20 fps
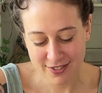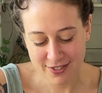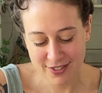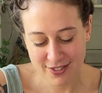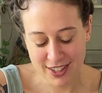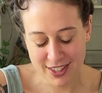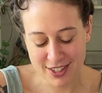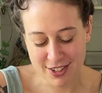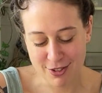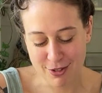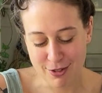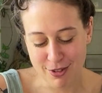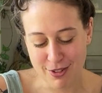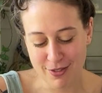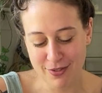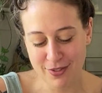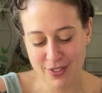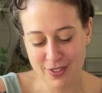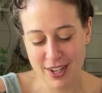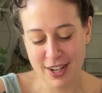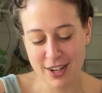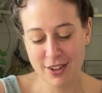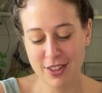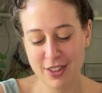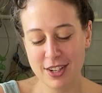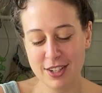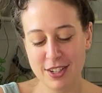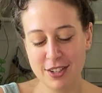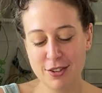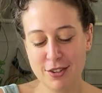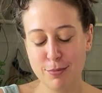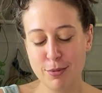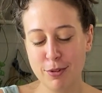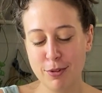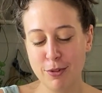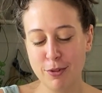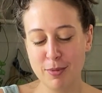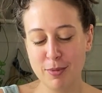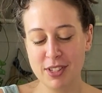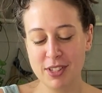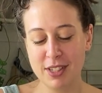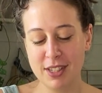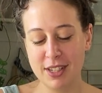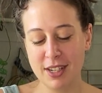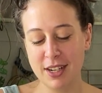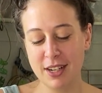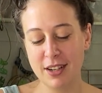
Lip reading: That's cool. I know they do performances here